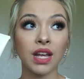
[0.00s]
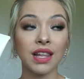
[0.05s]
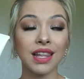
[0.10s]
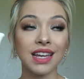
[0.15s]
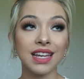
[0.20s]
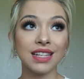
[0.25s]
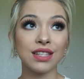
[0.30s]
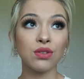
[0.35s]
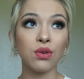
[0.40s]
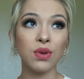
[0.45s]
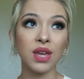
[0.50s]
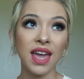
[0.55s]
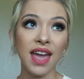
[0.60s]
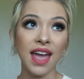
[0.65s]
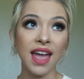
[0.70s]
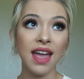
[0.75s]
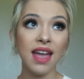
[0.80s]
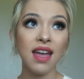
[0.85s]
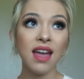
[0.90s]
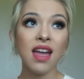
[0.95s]
like it's
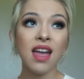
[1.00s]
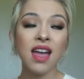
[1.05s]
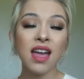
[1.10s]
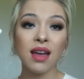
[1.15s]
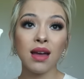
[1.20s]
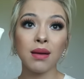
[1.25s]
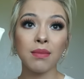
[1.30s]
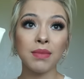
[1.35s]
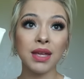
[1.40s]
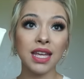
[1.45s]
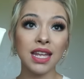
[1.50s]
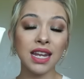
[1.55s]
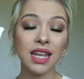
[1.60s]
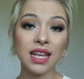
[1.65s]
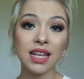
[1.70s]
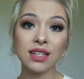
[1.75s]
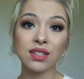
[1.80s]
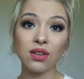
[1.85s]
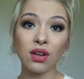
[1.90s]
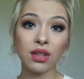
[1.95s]
okay um, it
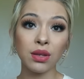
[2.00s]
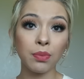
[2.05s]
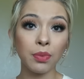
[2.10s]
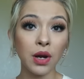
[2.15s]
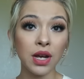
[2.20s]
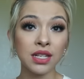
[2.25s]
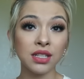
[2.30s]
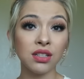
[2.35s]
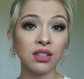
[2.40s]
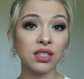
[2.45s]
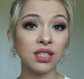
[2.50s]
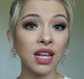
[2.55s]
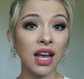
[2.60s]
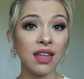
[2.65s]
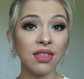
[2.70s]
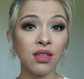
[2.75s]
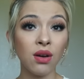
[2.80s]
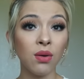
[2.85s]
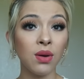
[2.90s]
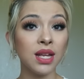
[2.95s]
is on the pricier
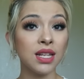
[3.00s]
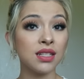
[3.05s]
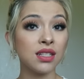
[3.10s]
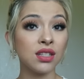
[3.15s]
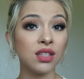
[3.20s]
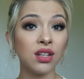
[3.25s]
side though it's